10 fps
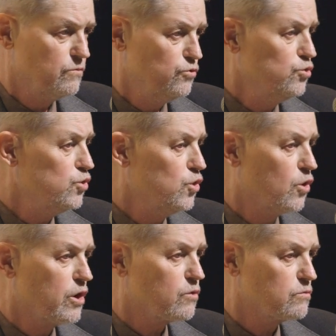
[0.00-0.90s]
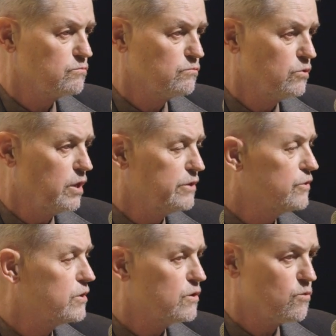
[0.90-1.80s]
New York,
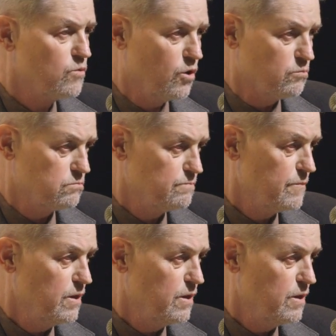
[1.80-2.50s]
London, or Rome?